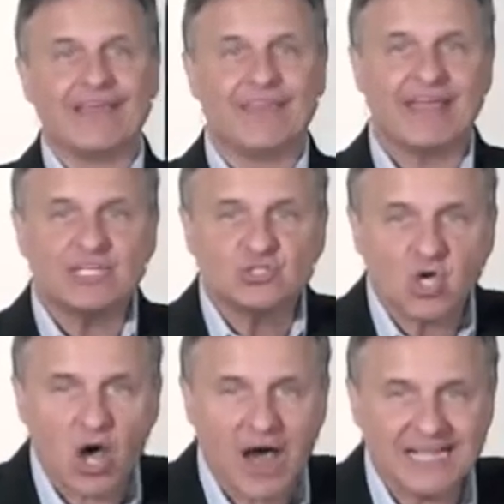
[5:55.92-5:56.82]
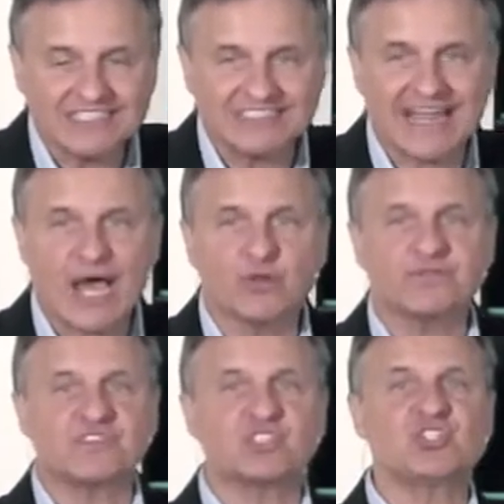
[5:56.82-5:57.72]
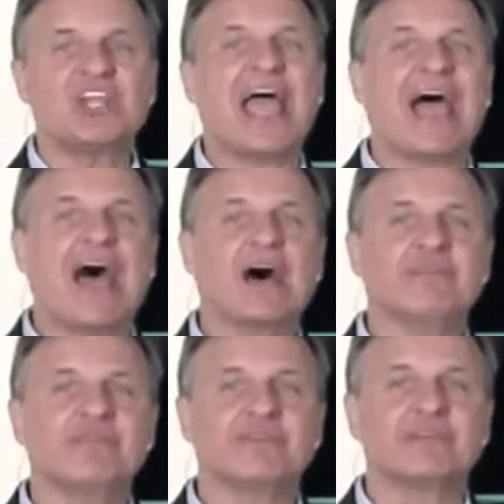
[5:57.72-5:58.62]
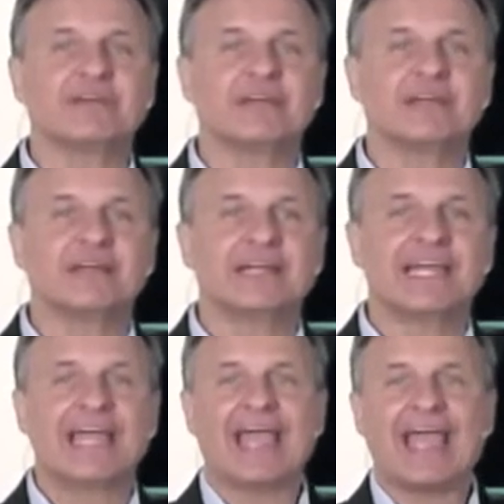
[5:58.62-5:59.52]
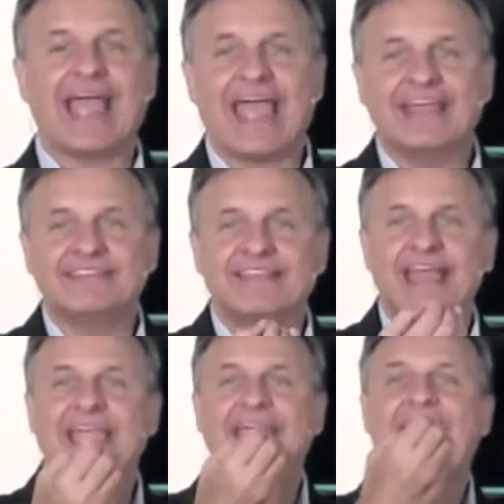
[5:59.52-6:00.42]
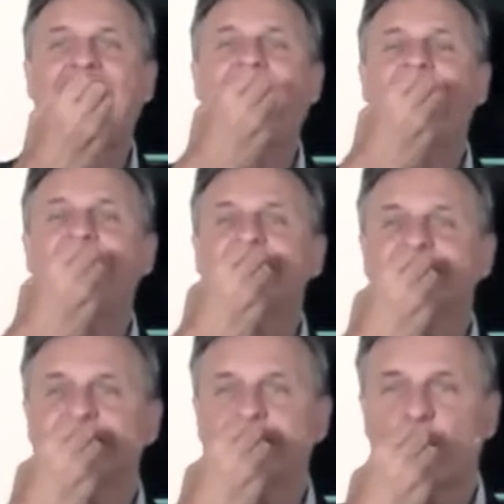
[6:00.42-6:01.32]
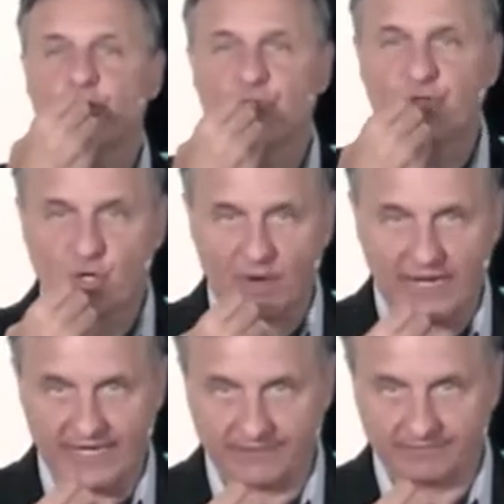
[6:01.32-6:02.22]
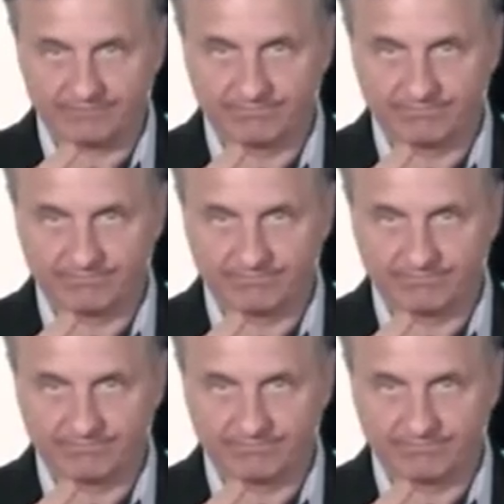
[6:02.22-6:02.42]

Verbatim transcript: They tossed out the chaff and they ate the grain.